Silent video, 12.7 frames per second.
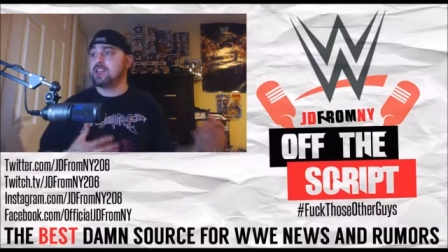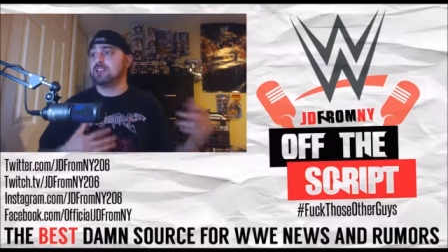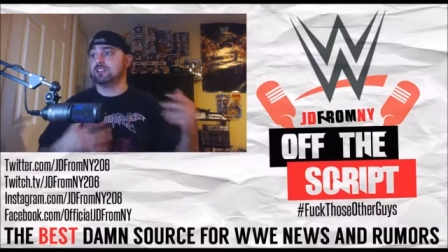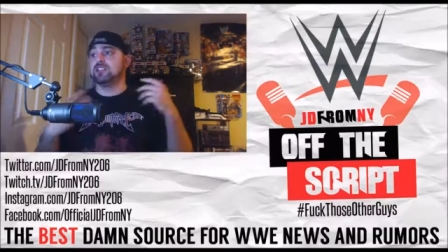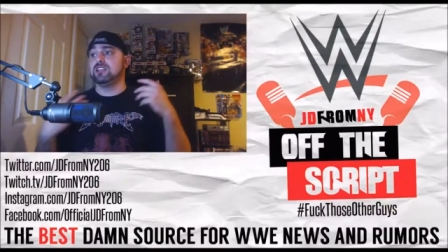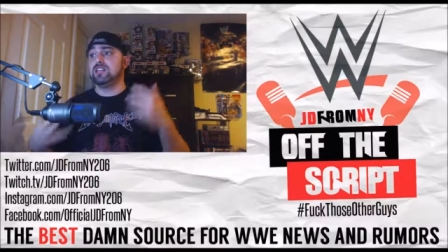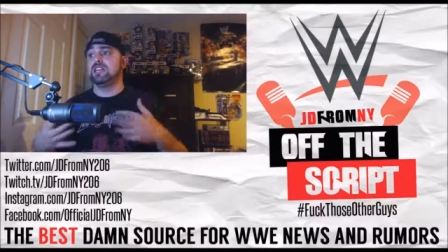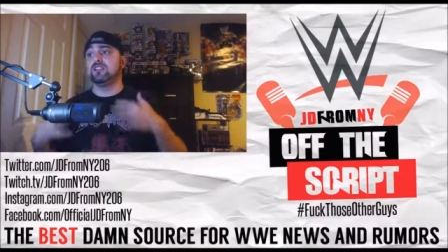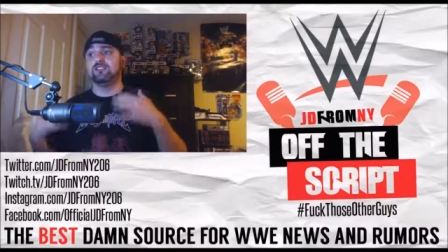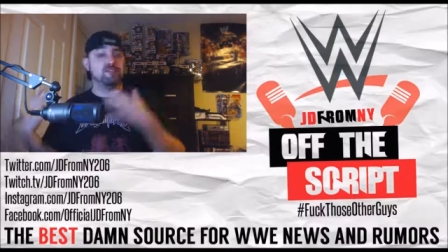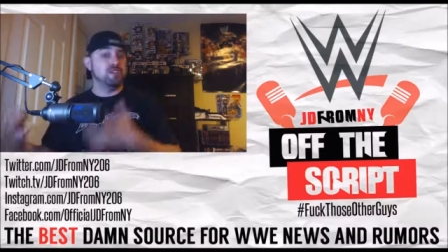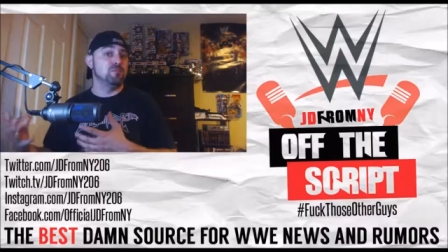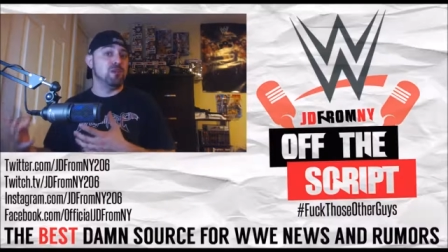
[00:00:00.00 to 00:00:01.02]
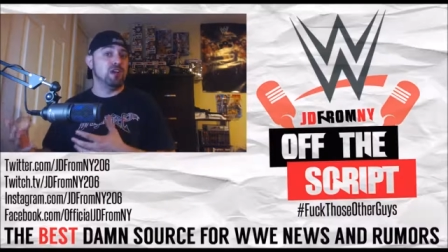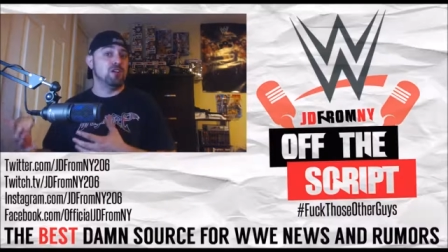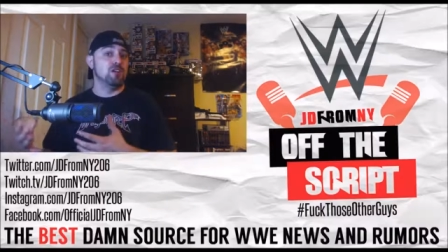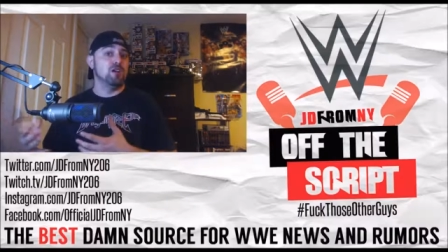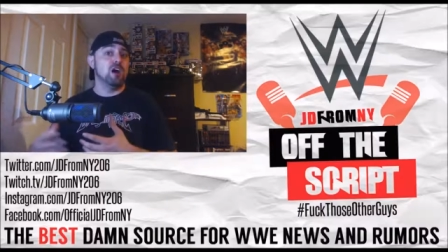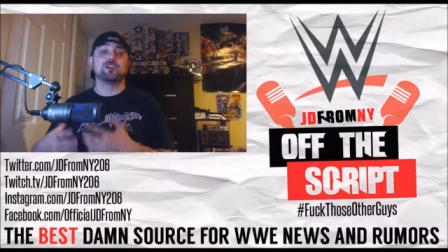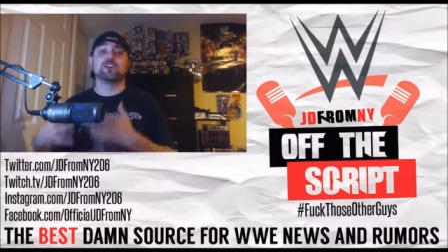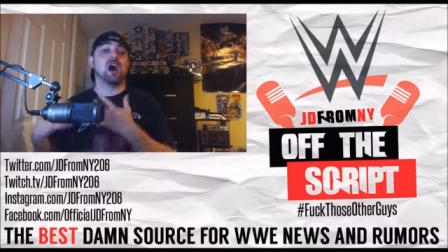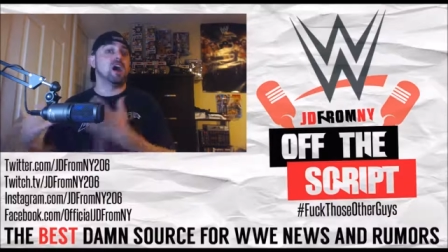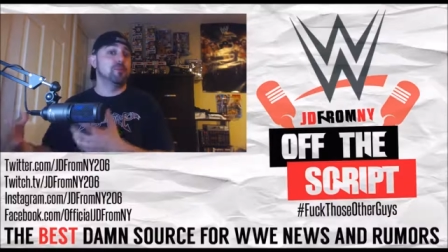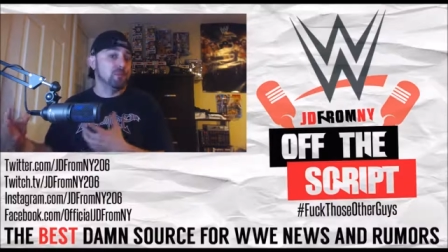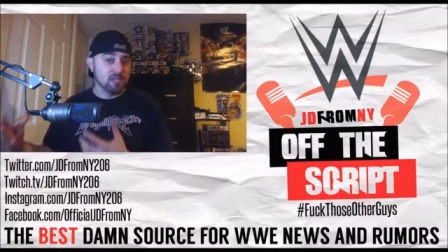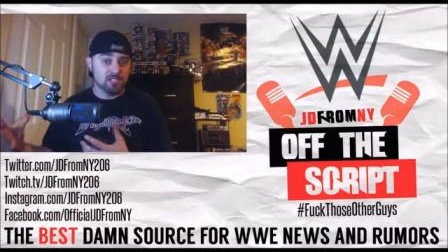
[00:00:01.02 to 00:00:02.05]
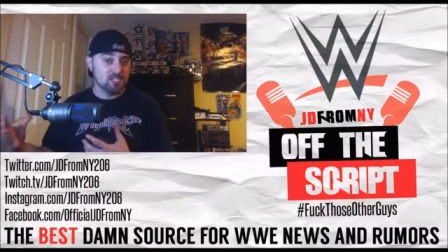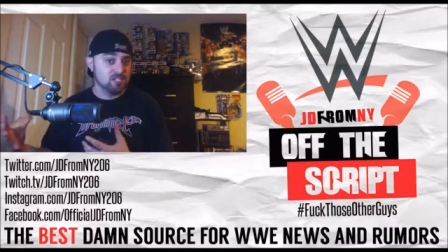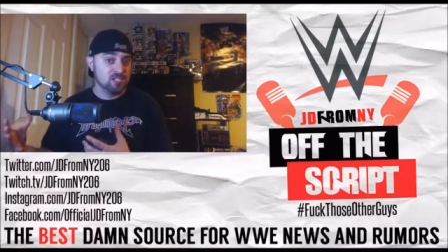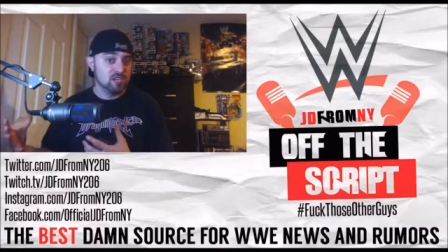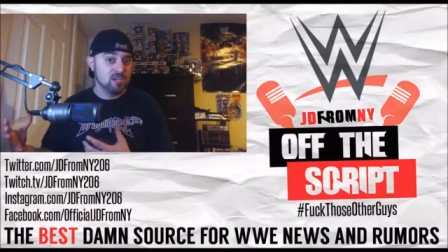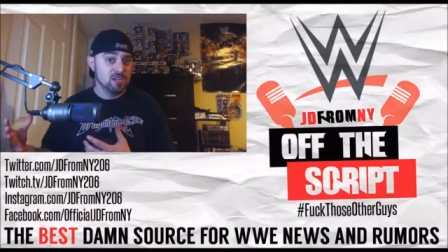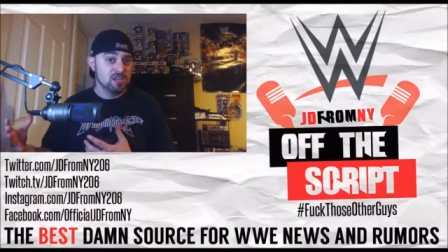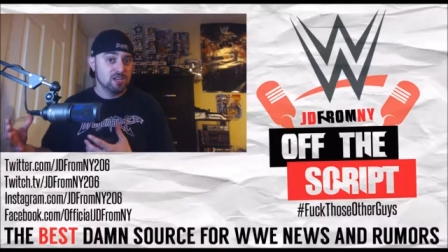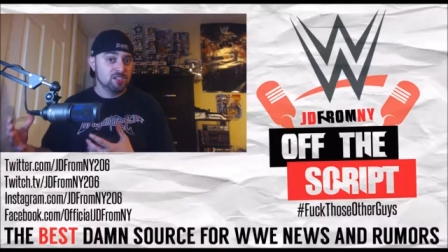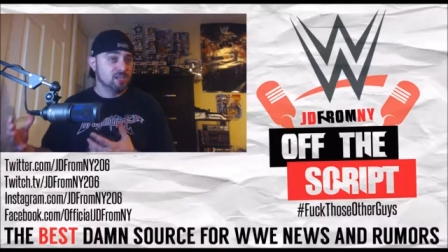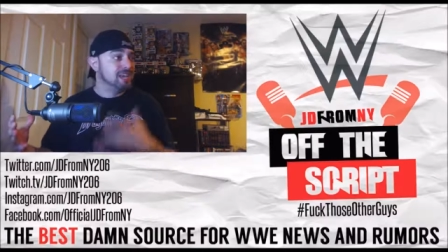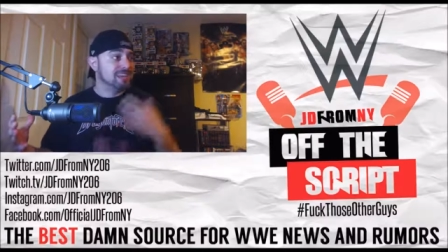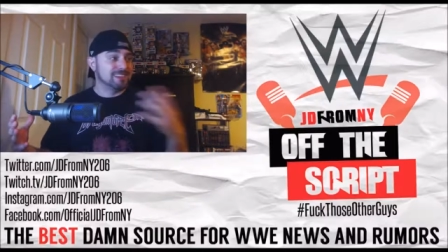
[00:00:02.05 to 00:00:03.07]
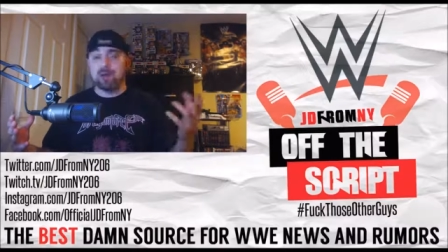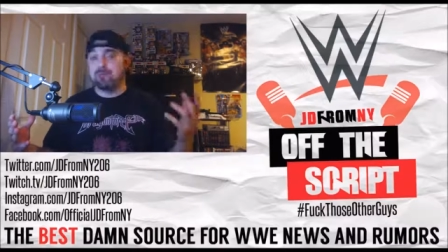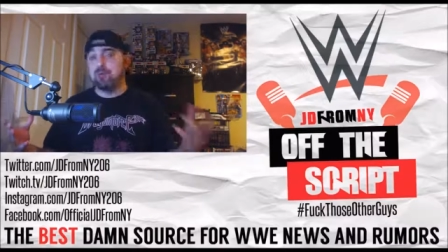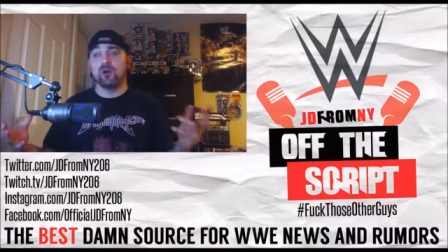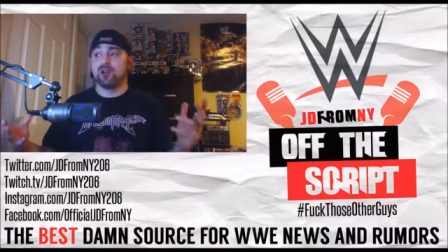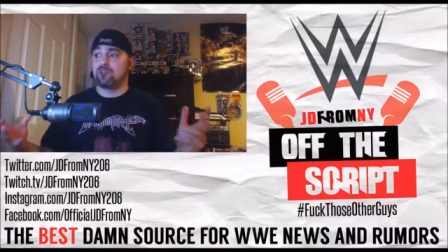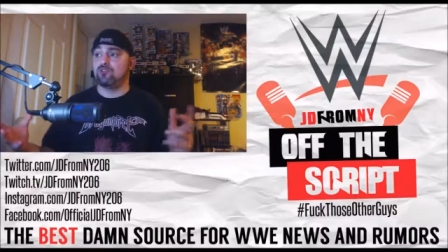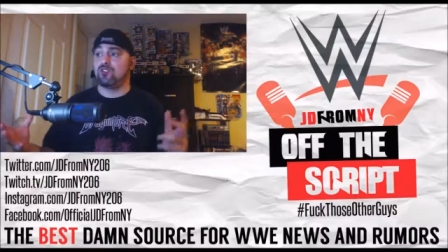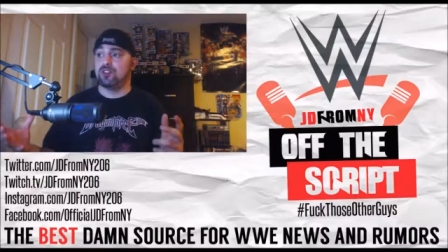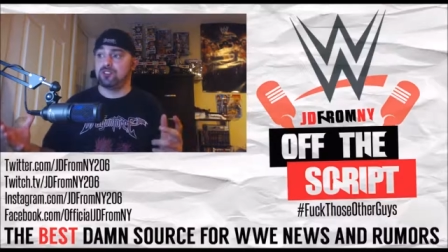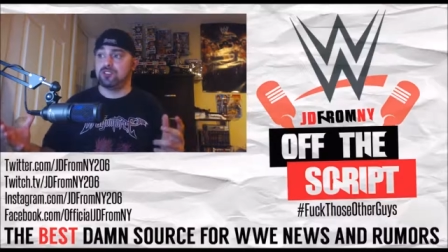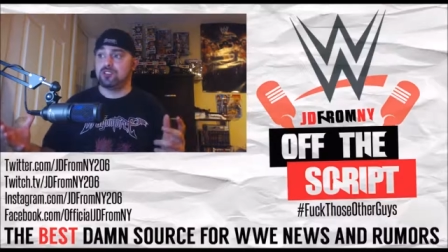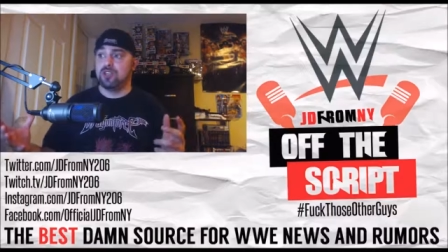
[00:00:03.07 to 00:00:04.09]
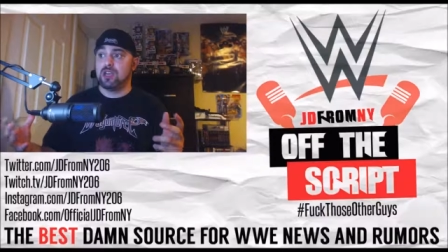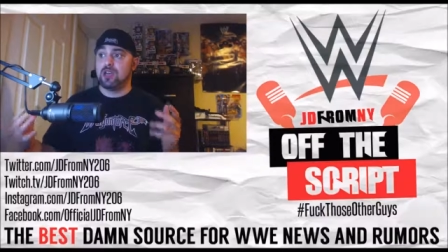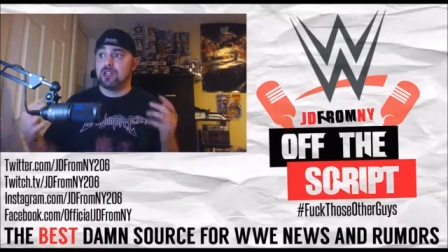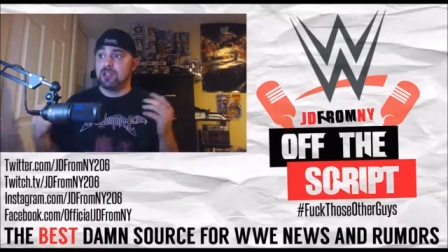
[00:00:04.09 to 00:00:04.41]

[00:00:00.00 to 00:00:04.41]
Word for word: He doesn't need a female accomplice to get that point across.